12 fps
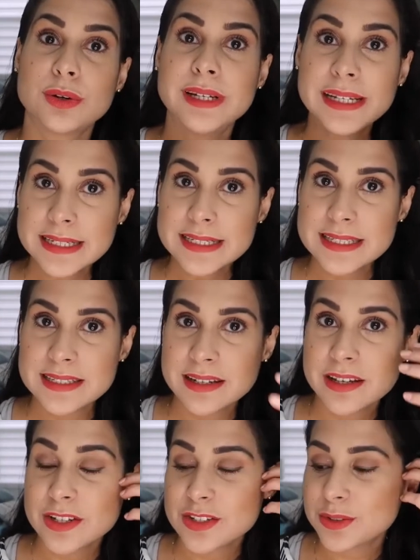list
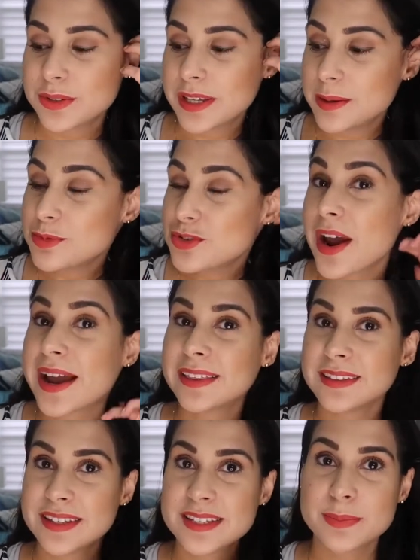to keep trying
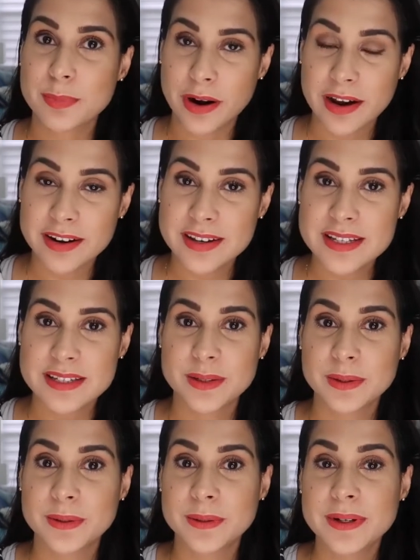these products.
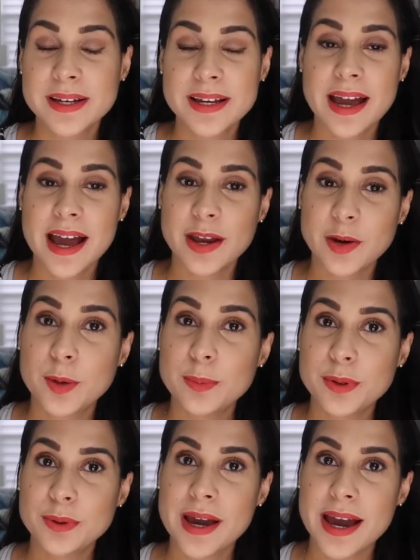So I hope
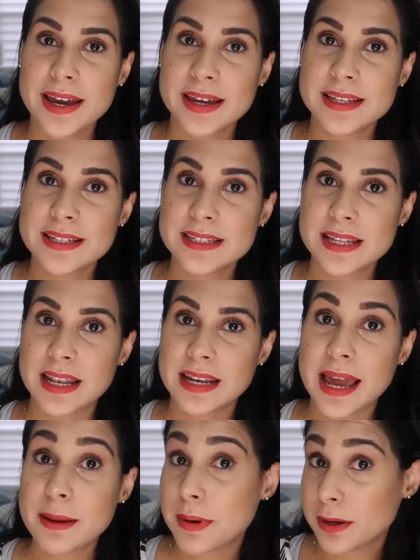you guys
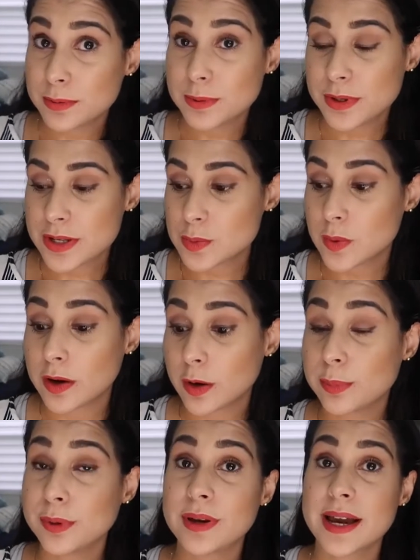like my review as well. I
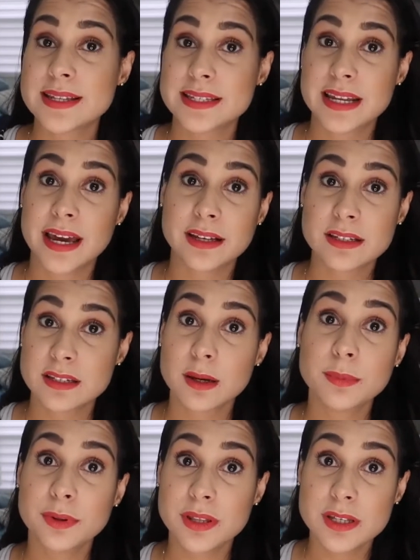hope you guys like
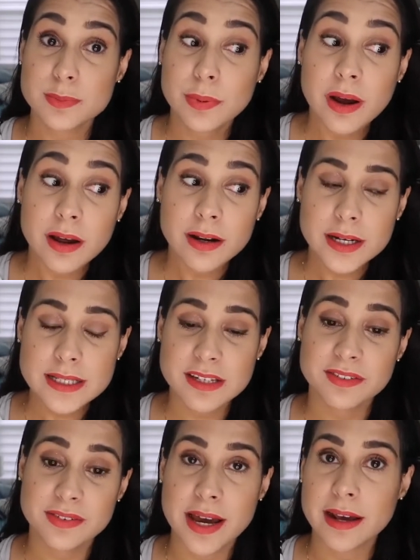some of these products,
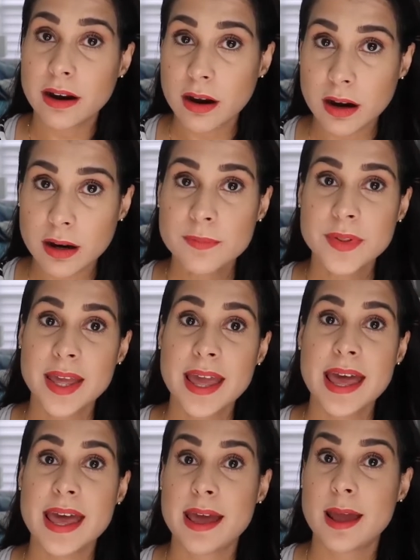if not all.
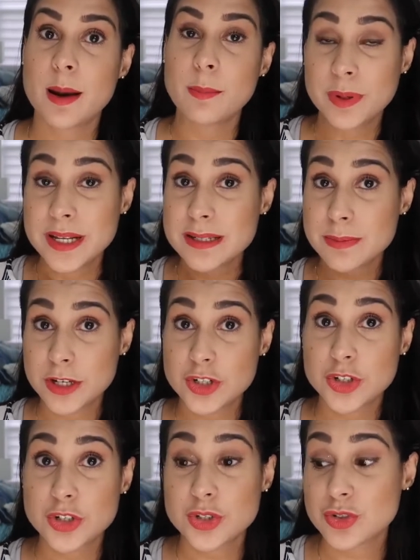And please make
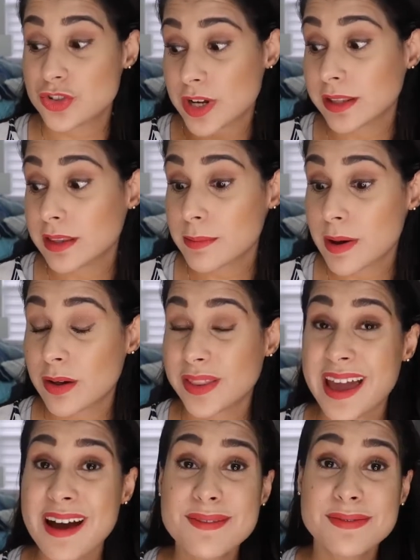sure to check them out. They
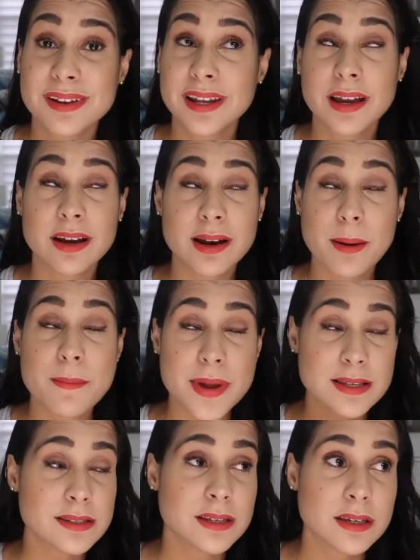have like an
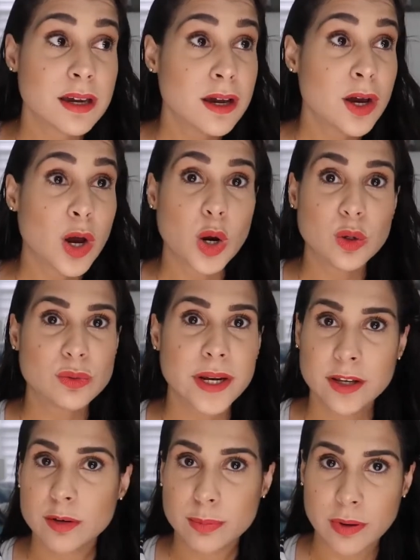amazing
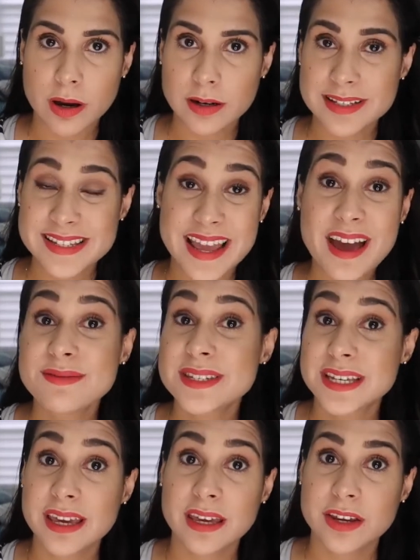array of products. They have
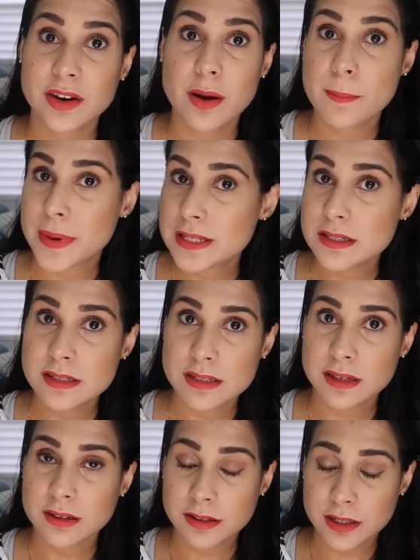skincare, amazing
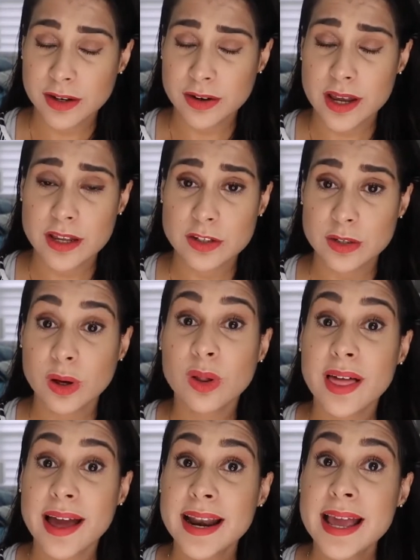skincare, and you know
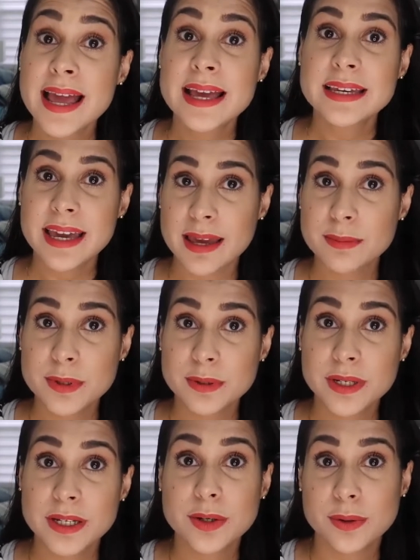that
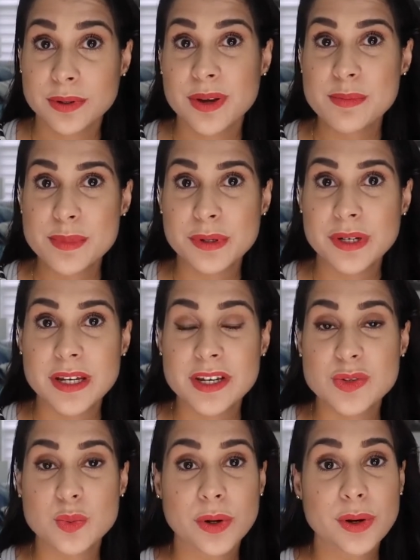K-beauty, Korean beauty
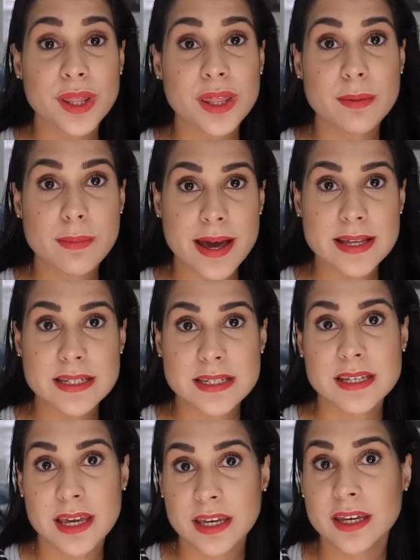is one of the
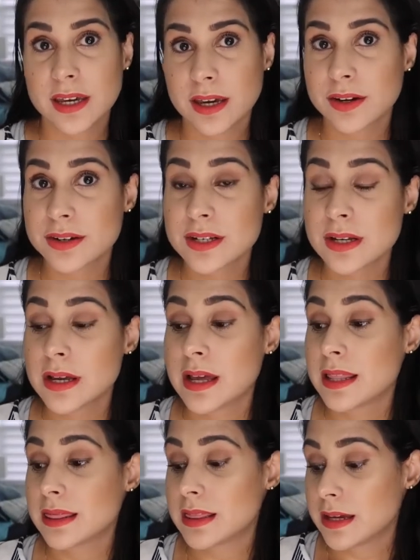best skincare
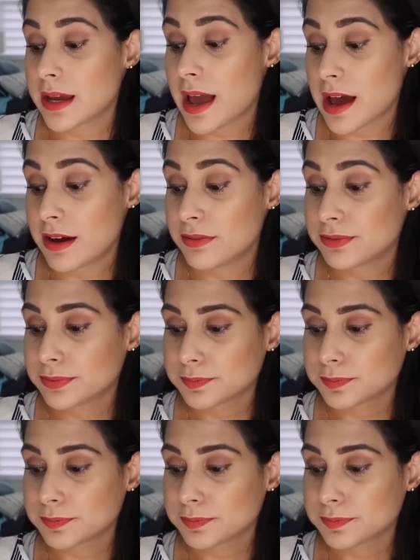they have,